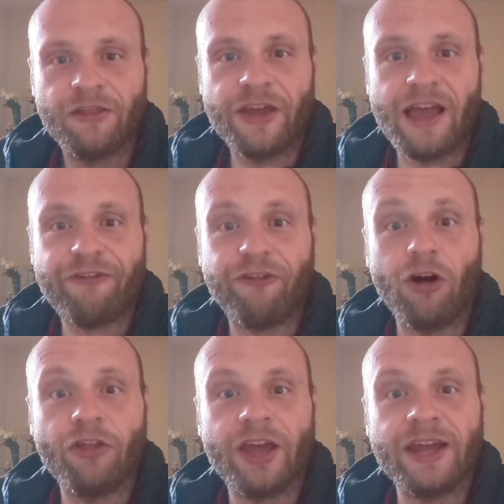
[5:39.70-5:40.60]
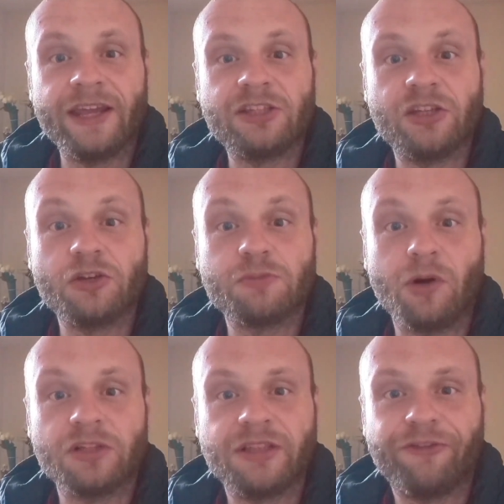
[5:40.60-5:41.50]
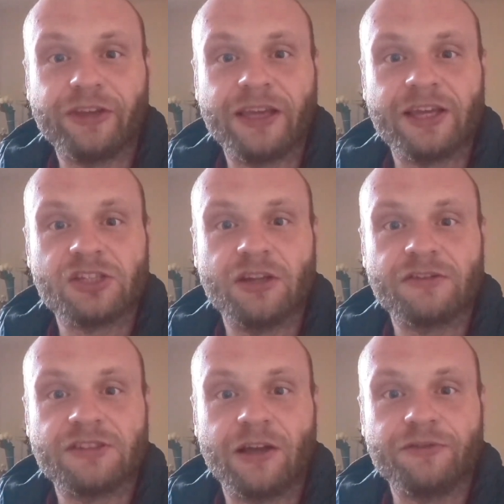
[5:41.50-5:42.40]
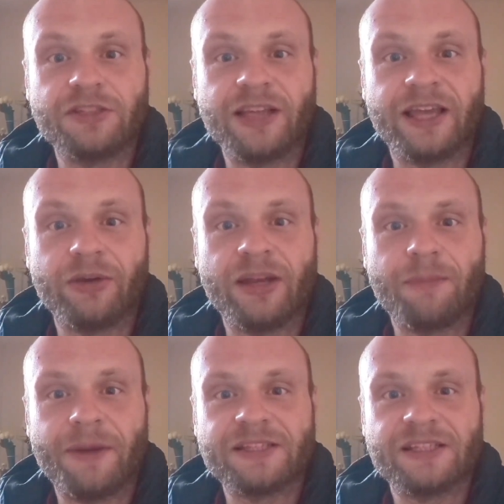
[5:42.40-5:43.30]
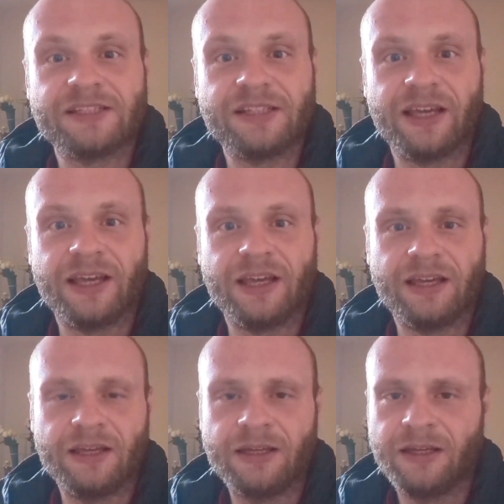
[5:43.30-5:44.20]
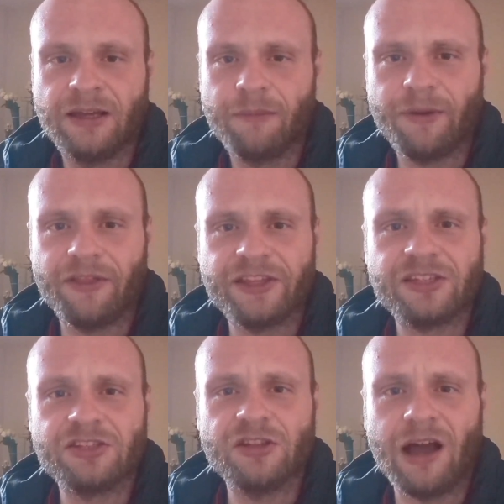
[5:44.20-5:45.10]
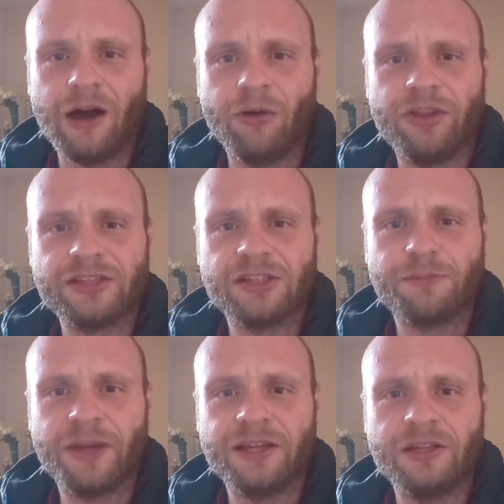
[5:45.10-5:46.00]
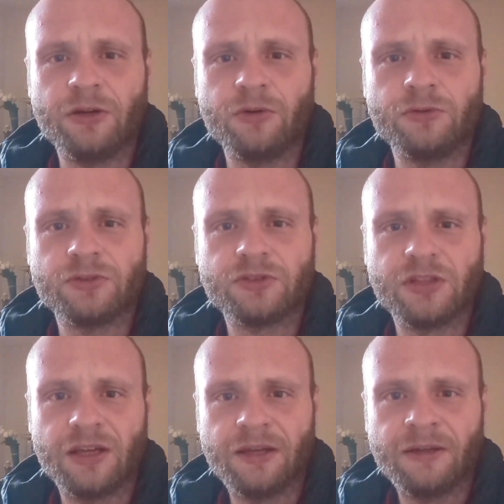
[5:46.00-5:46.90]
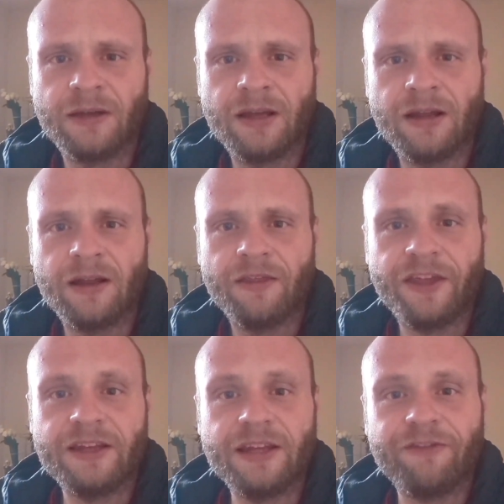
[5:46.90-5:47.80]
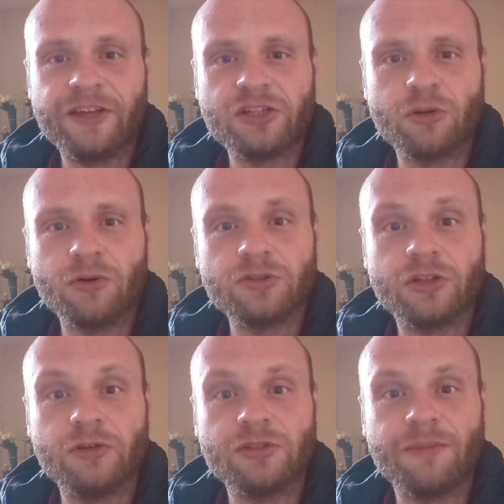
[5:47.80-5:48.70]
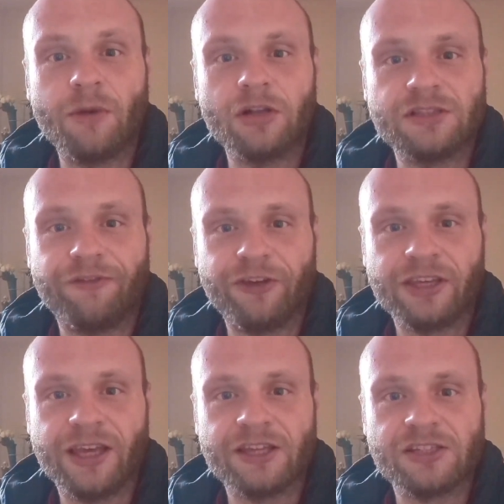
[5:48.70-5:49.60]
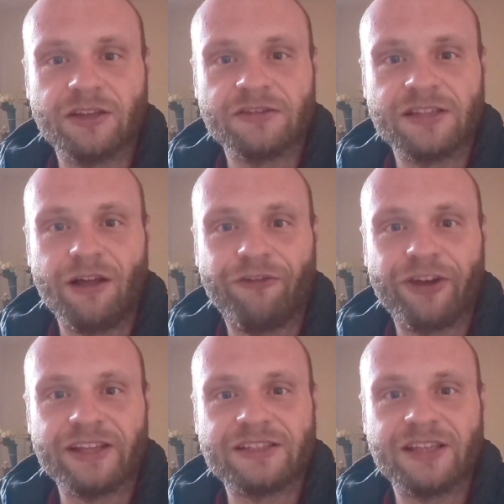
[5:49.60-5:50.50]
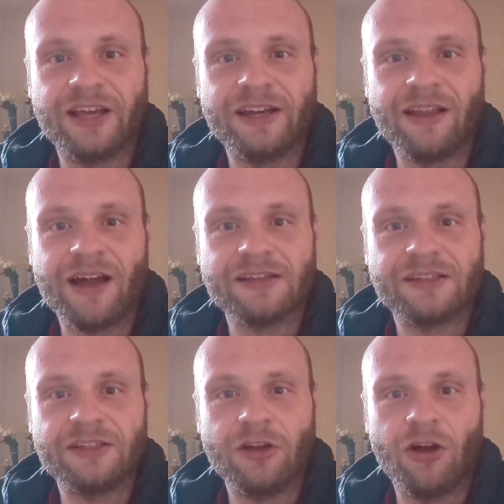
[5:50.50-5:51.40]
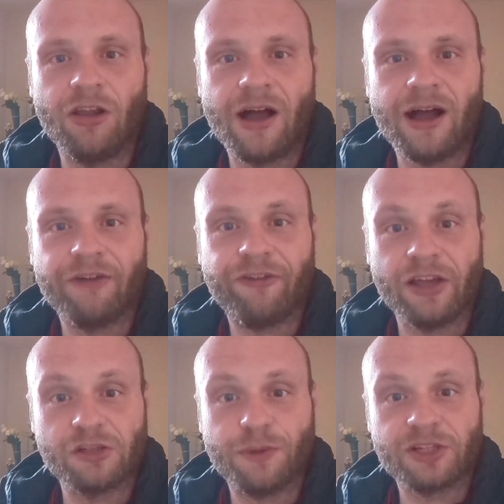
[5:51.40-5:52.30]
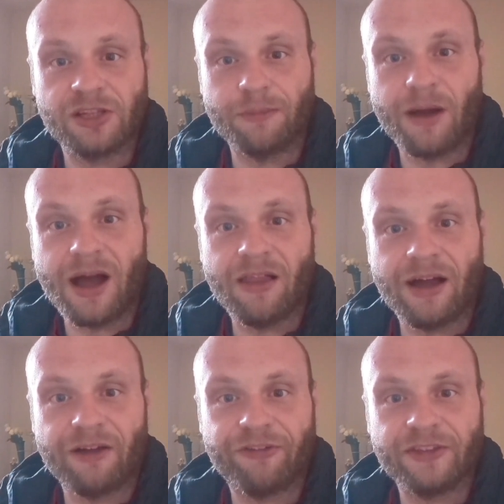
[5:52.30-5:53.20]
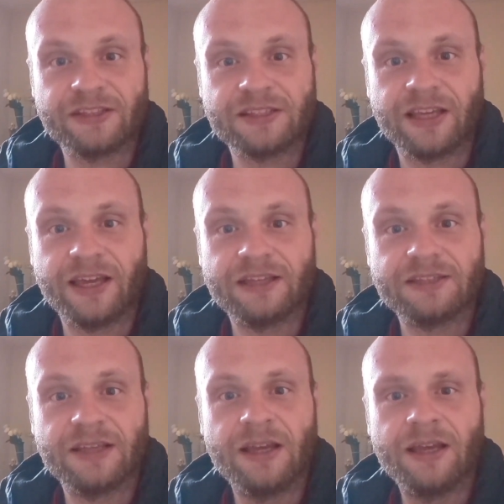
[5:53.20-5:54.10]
Therefore, they need to use mortification of self to get you in a better state. But this is not how this has been used. The individuals are using mortification of self and internalising your life, especially my life in this case,